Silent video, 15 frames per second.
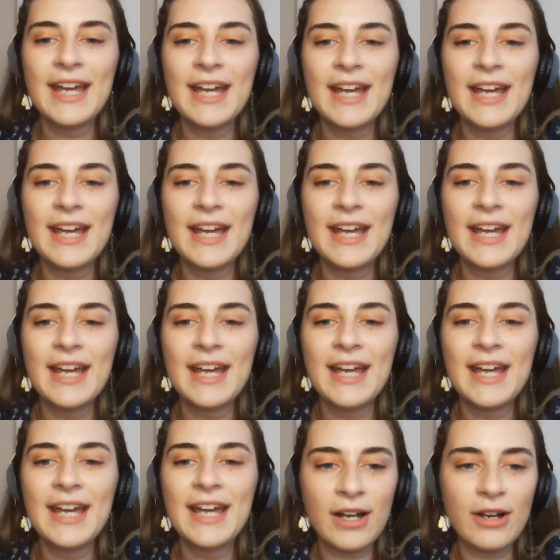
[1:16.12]
She has been
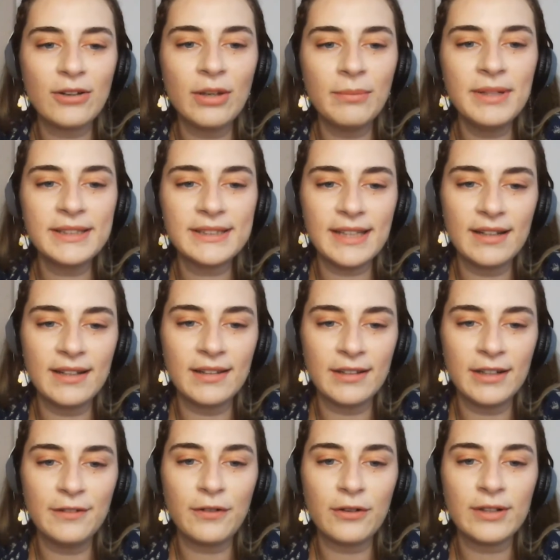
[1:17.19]
the economics
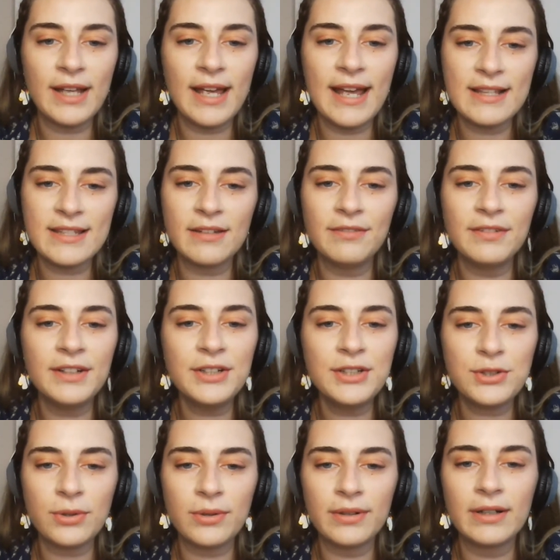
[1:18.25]
editor for the Elsevier
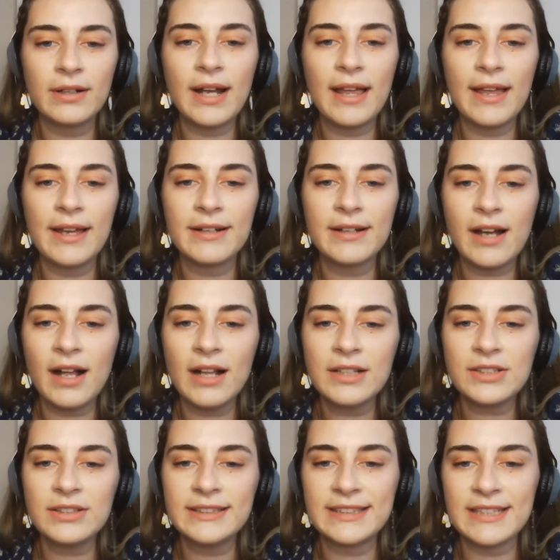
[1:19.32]
journal
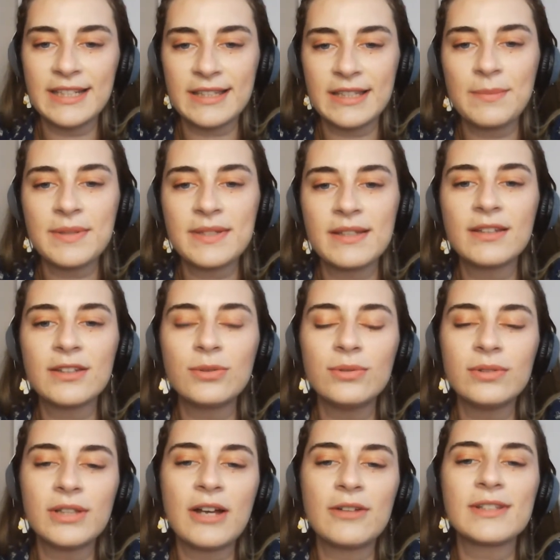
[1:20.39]
Agricultural Systems since
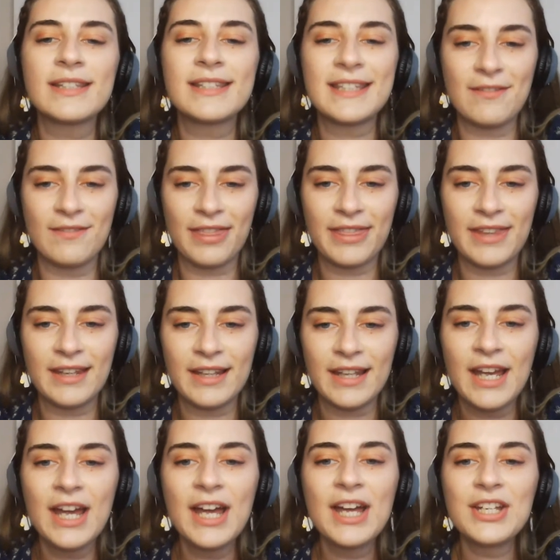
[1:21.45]
2007.
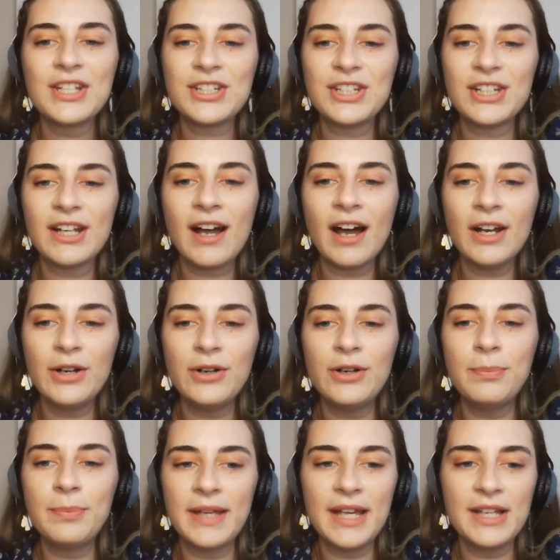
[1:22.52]
She got
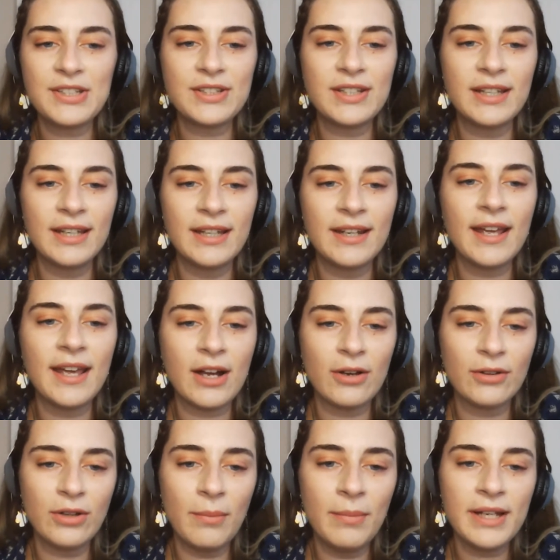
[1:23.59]
her PhD in
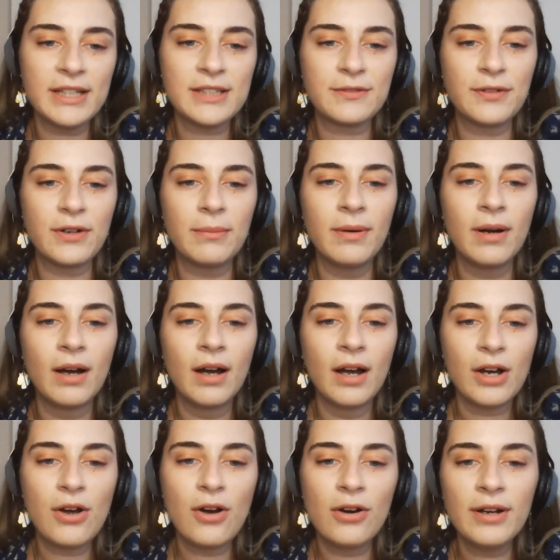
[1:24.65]
economics from
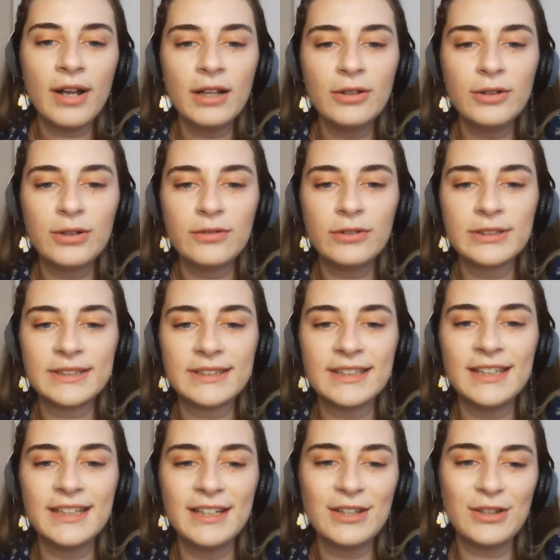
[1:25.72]
Cornell University
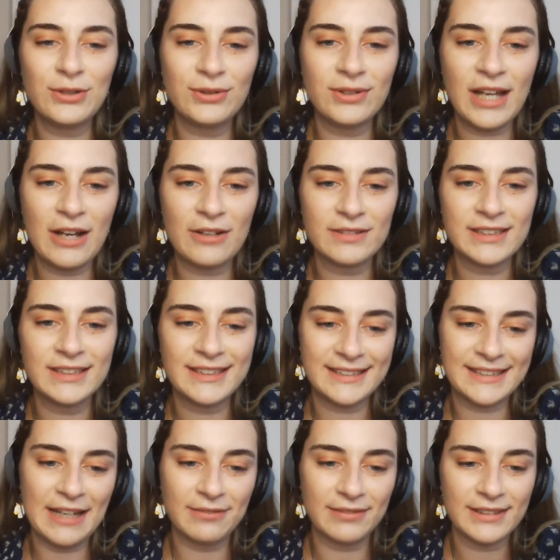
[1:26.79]
in
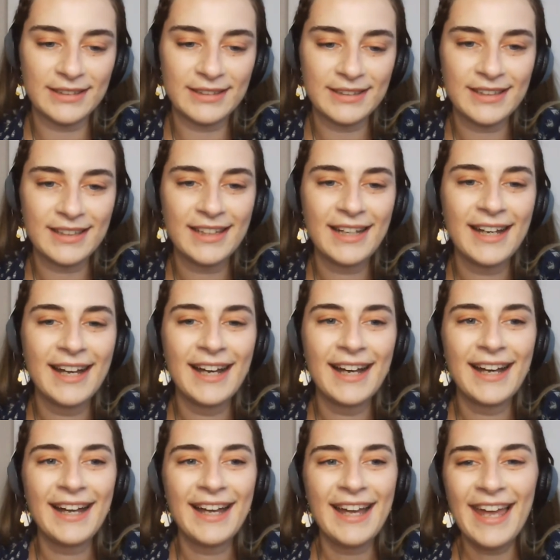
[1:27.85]
2007.
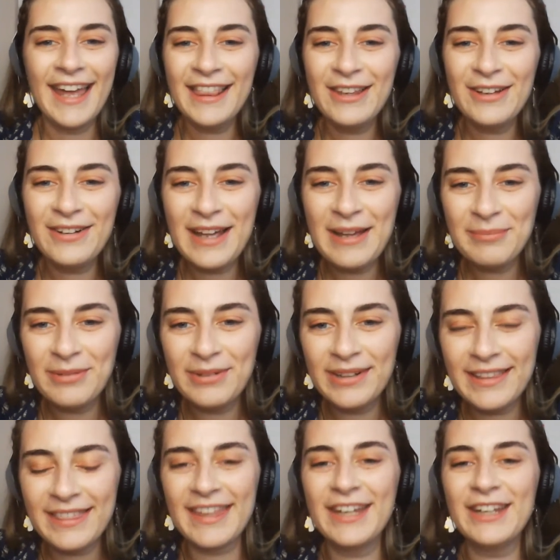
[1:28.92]
Hello, Emma.
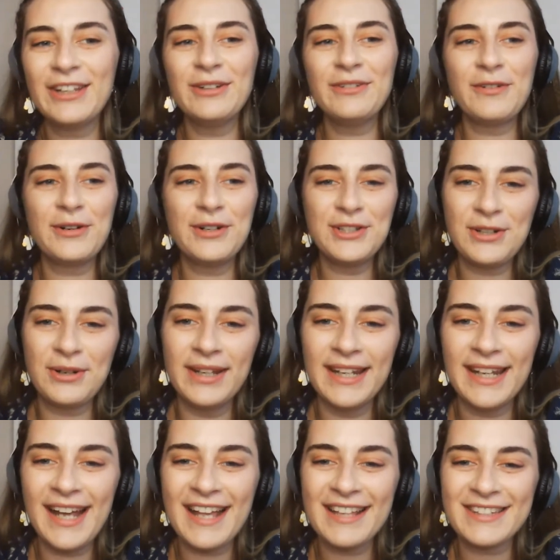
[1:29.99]
Thank you for
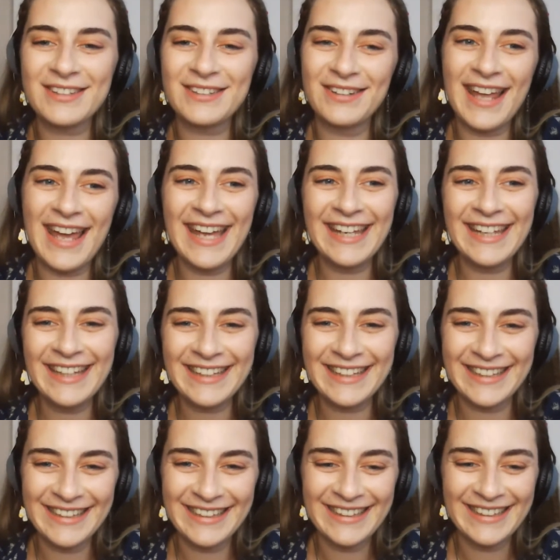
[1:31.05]
joining us today.
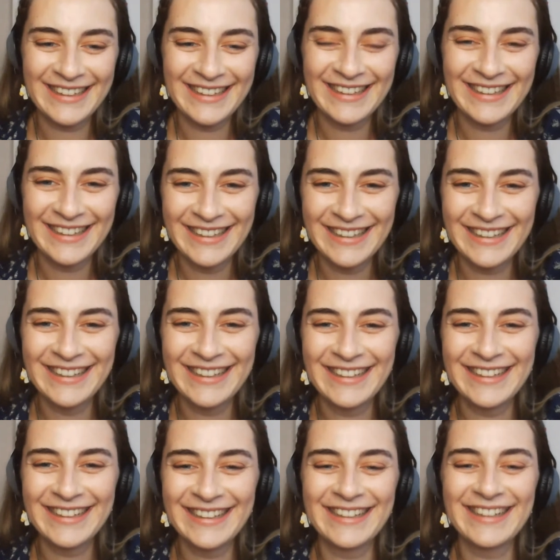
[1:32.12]
Oh, yeah, my
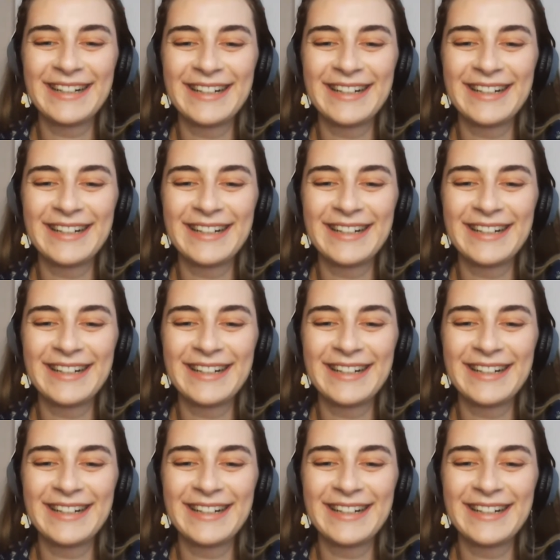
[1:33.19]
pleasure.